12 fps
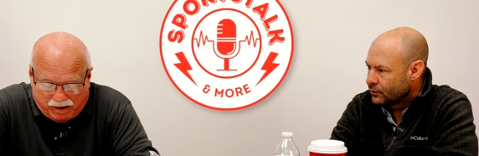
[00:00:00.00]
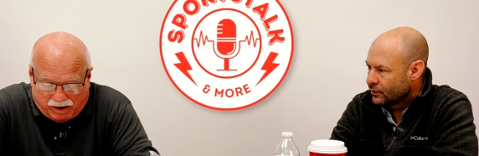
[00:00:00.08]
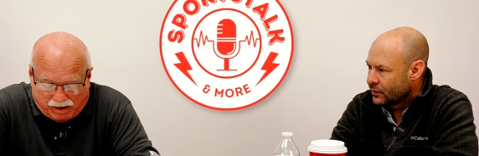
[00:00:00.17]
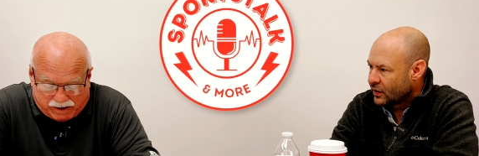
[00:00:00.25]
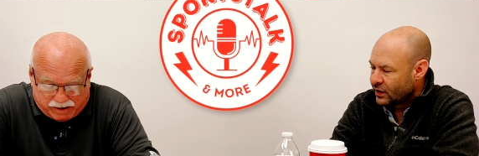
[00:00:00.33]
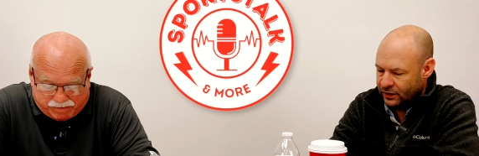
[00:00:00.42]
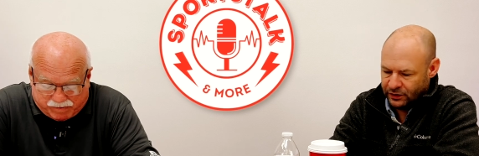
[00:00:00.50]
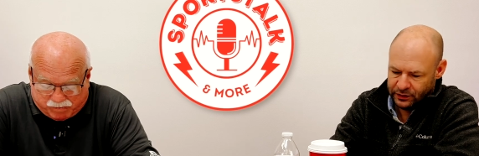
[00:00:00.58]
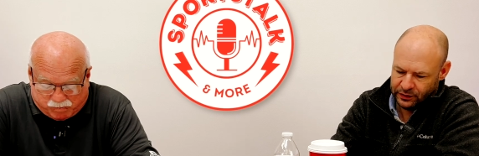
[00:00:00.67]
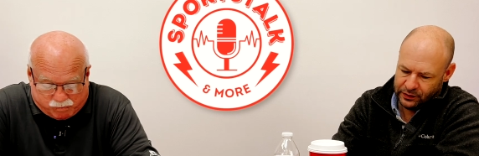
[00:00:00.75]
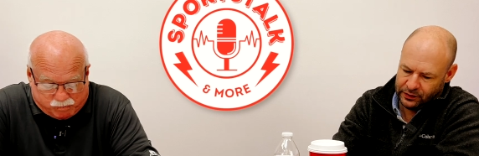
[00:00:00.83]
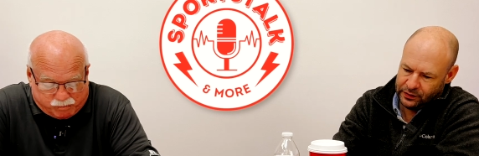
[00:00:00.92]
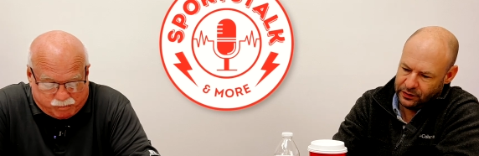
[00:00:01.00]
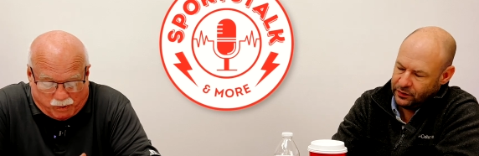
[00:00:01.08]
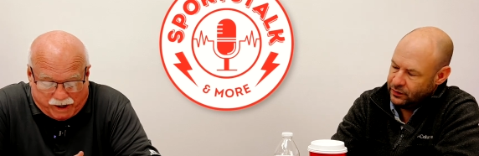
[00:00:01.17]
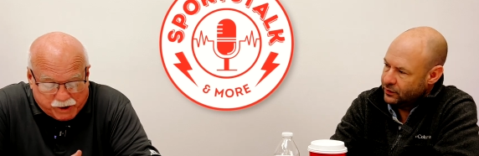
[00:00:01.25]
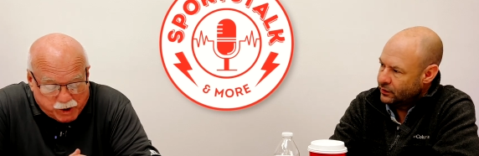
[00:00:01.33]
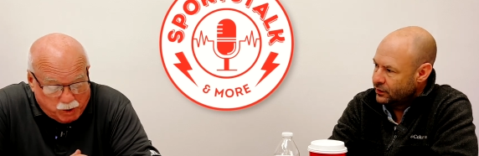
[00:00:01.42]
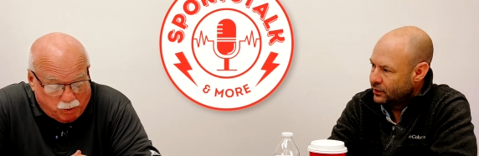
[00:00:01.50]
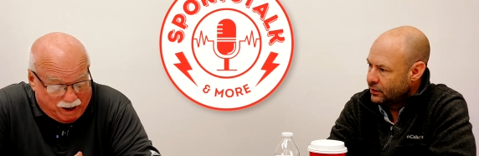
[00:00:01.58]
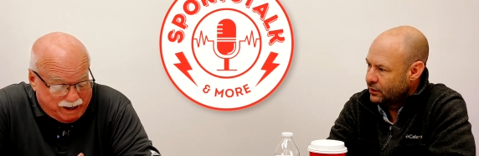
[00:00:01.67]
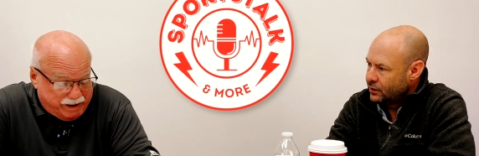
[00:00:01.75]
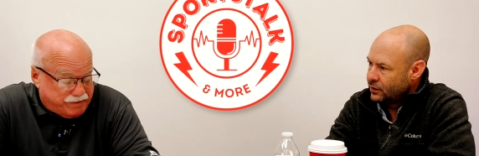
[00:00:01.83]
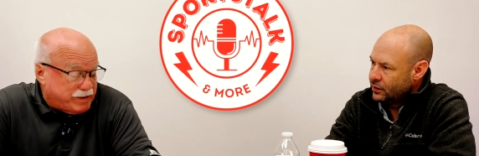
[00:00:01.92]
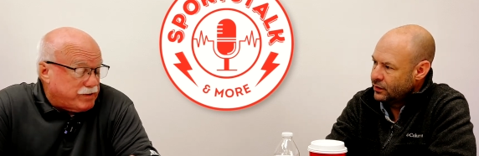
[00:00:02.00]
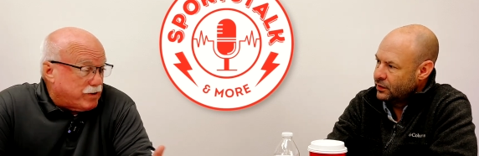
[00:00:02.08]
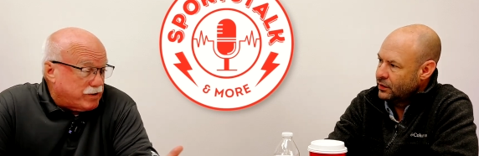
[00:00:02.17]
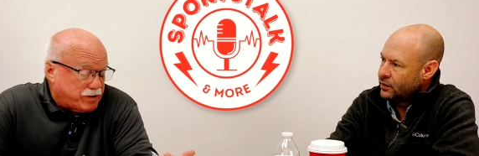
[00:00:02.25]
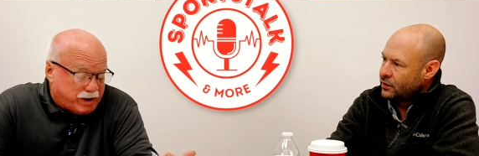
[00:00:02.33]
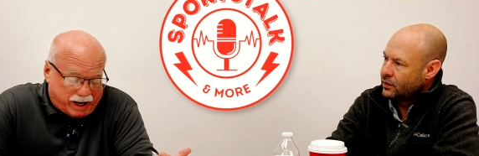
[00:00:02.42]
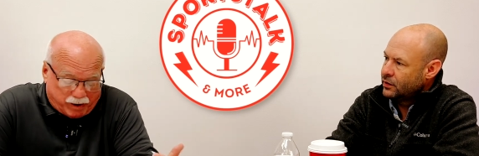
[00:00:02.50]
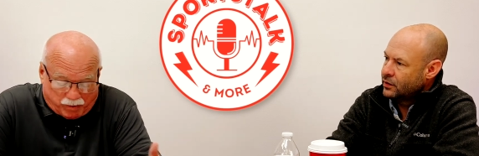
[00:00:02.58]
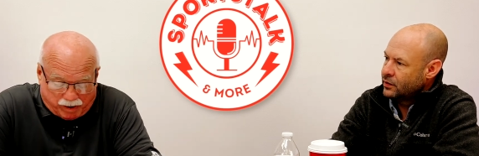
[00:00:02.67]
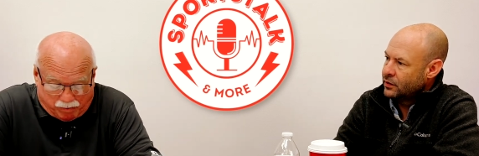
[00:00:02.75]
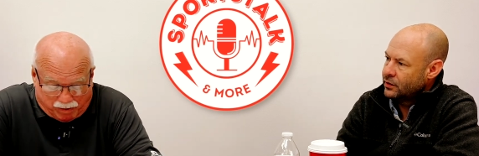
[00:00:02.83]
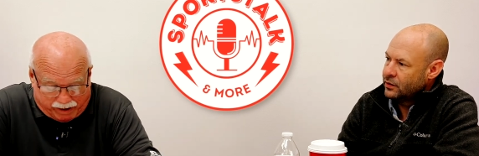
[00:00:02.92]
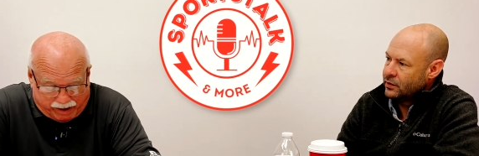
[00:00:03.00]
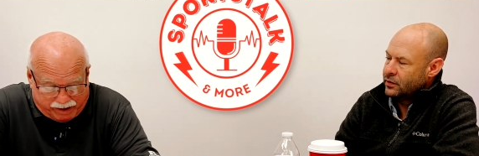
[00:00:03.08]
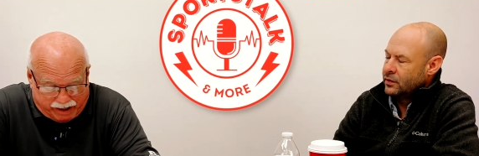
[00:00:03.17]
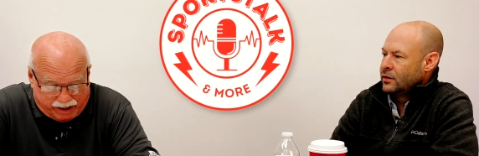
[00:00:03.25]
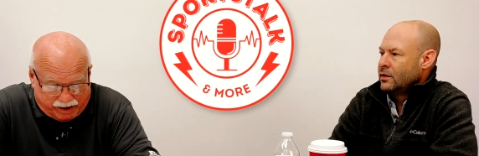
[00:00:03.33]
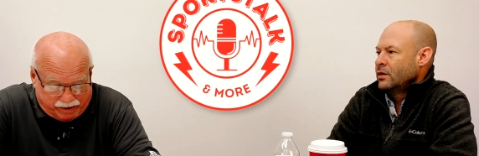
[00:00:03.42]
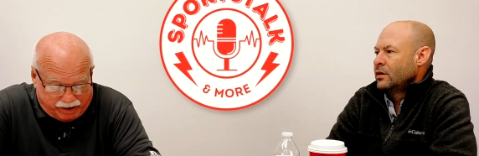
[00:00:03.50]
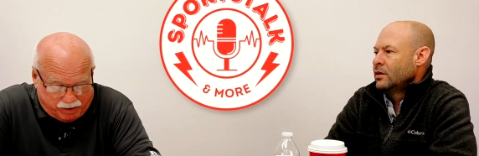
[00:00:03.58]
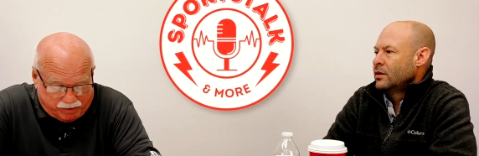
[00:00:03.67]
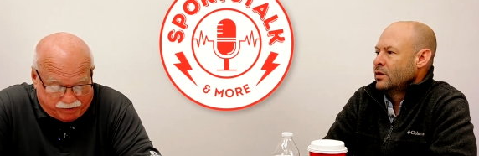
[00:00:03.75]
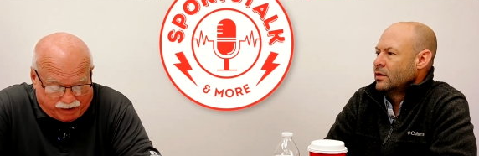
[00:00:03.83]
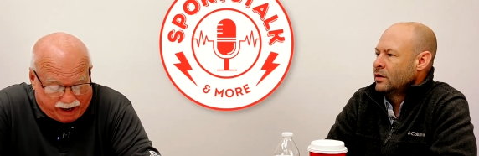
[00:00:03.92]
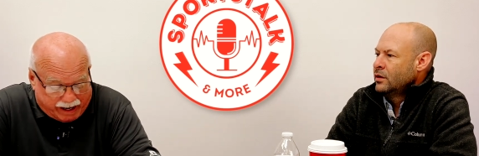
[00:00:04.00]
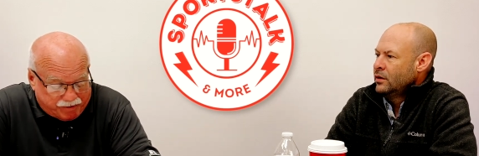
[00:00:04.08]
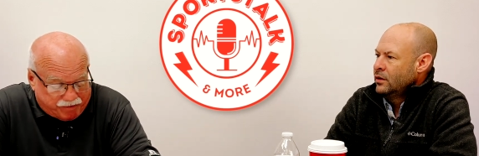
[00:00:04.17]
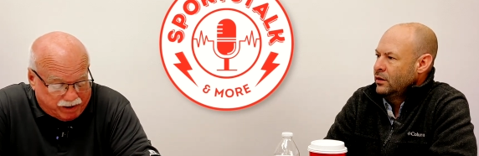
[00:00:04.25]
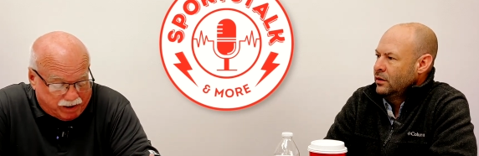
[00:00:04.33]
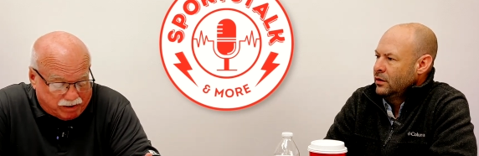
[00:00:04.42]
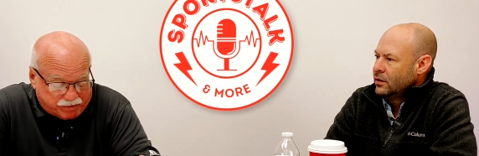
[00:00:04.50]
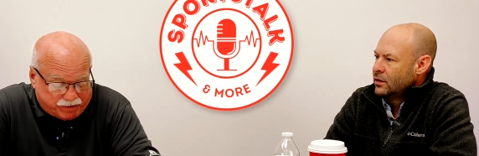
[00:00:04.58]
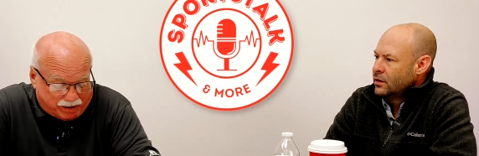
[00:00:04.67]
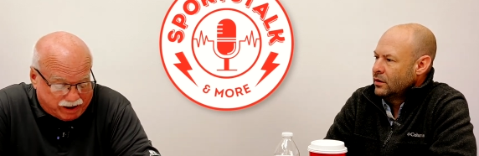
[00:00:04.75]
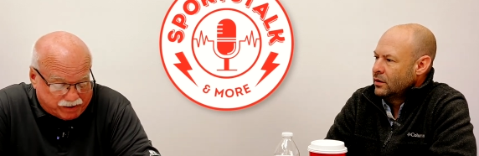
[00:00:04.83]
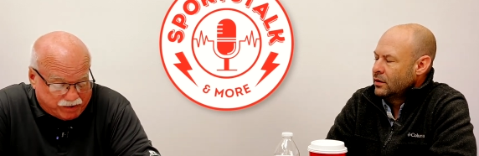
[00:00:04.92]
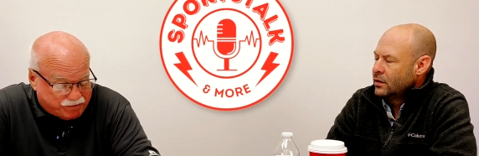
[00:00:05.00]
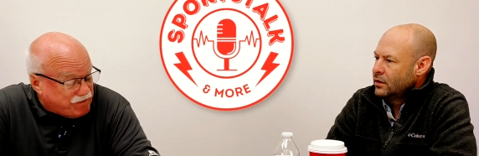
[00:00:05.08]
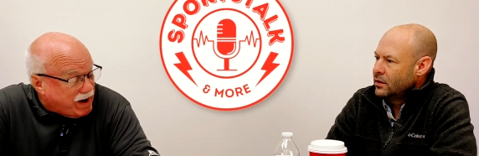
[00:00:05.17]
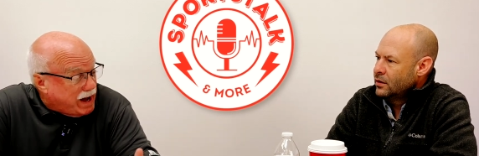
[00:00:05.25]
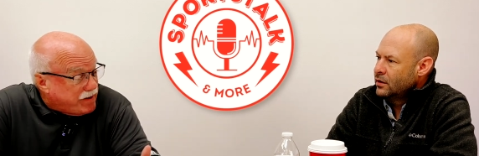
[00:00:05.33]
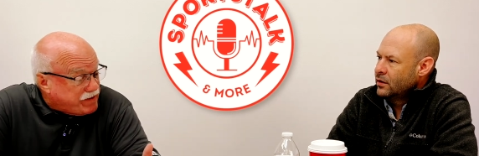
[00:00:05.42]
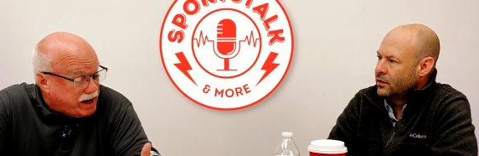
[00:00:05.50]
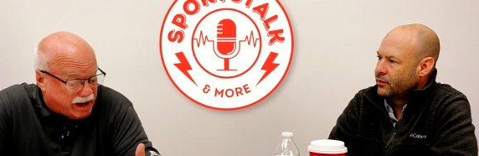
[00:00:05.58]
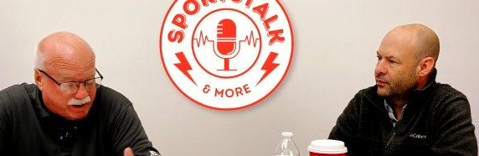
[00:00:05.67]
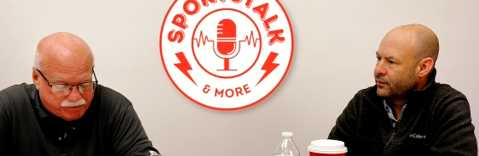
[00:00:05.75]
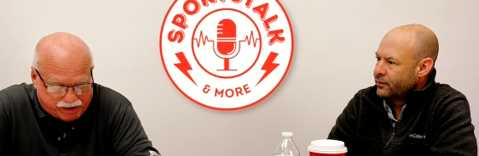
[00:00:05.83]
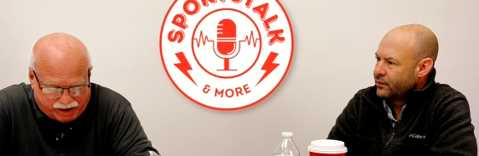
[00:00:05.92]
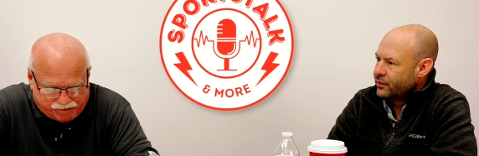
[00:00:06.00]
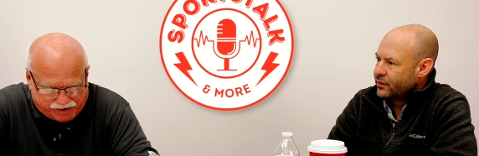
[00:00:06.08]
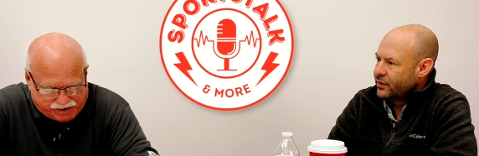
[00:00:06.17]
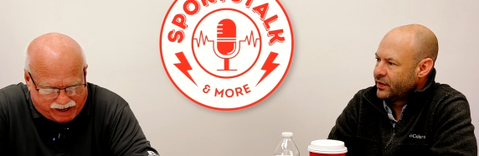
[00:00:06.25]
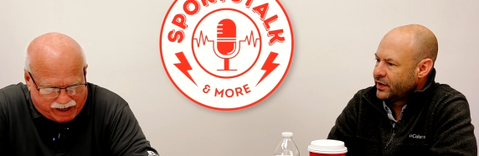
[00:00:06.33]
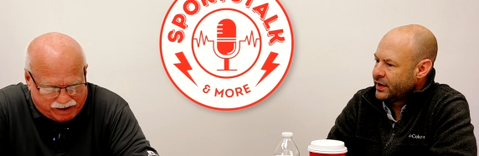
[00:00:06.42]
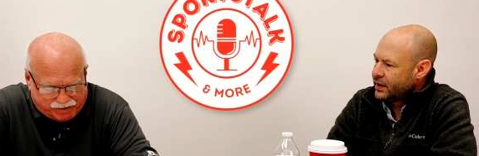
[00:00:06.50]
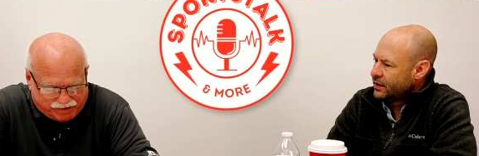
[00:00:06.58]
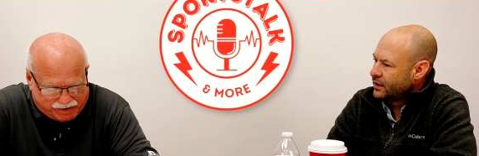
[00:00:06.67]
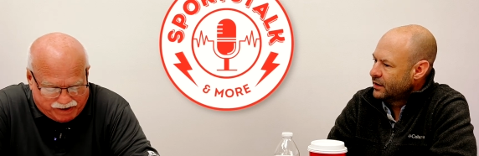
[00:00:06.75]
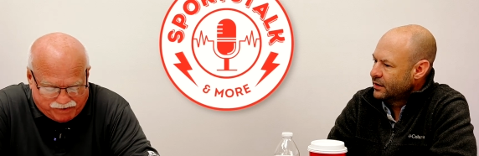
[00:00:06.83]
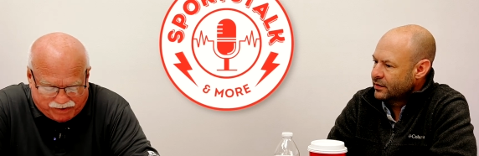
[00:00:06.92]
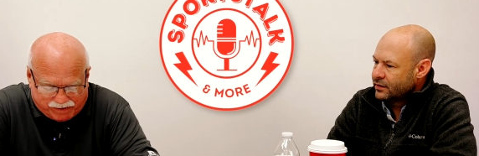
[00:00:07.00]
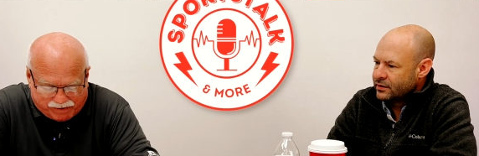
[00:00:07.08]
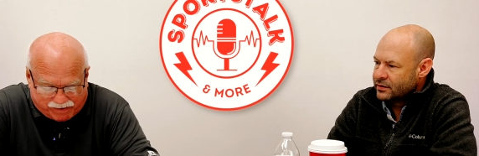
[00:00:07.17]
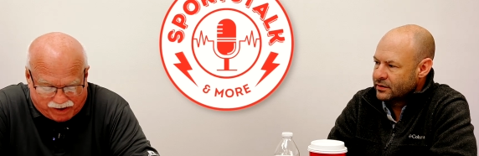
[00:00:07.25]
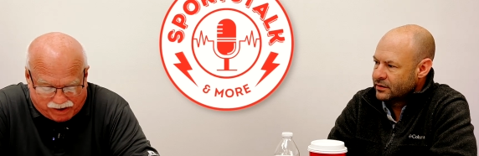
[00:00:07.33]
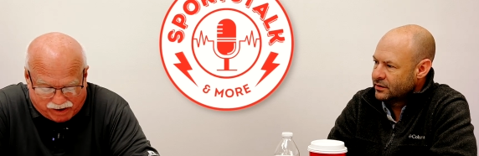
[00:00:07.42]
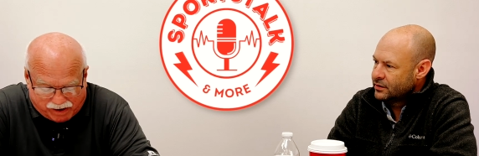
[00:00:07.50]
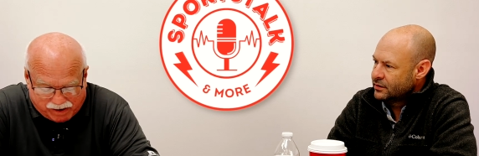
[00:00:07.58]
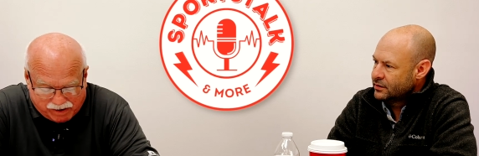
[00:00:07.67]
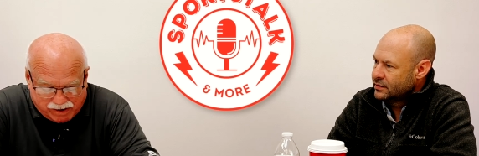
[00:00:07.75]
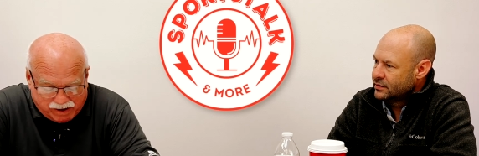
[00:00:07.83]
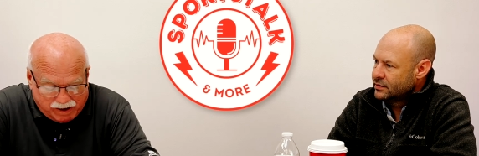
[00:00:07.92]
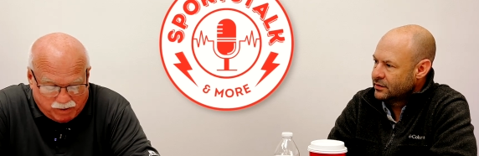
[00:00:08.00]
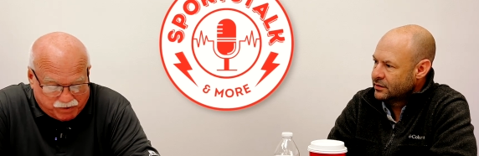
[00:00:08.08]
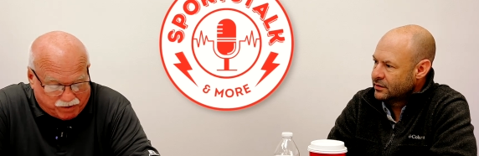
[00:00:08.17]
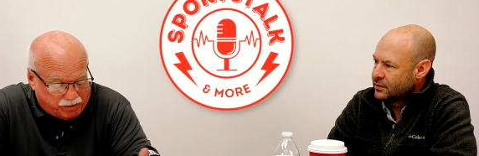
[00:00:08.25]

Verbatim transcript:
Speaker 1: Uh, went two ways at Georgia Tech when he played there. He was an AFL selection five times out of his nine seasons and uh, was